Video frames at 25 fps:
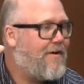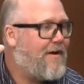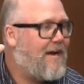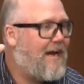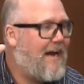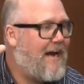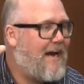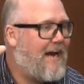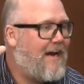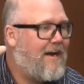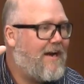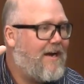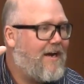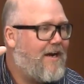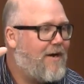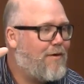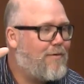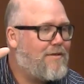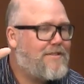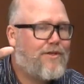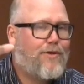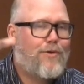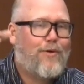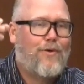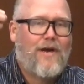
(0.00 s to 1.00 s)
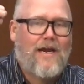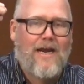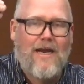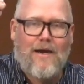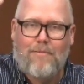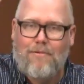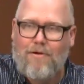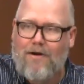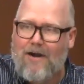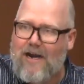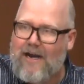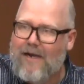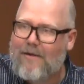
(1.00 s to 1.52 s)
Okay? It was through
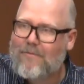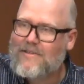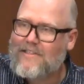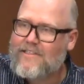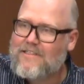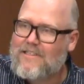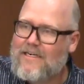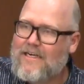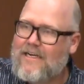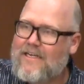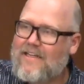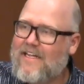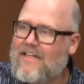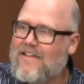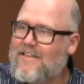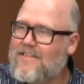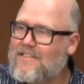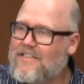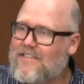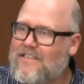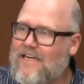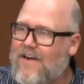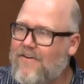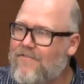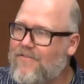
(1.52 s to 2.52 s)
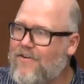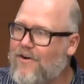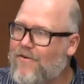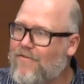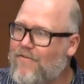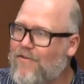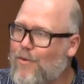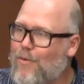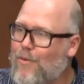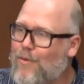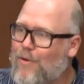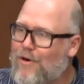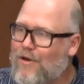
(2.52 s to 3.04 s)
Abraham's seed that the Savior of
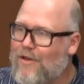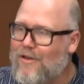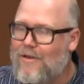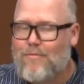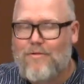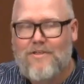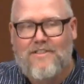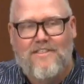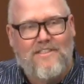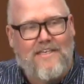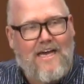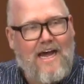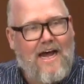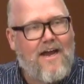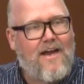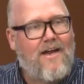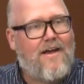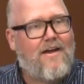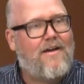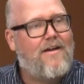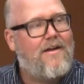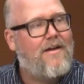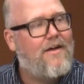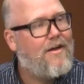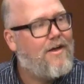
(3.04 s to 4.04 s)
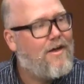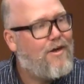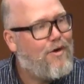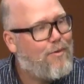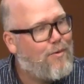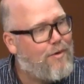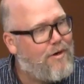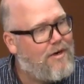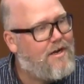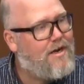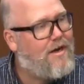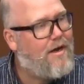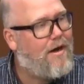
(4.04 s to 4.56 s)
the world, the Messiah,
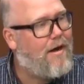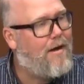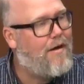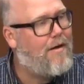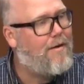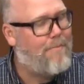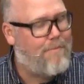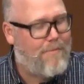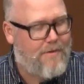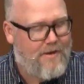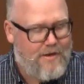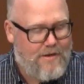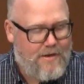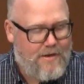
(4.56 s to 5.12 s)
would come.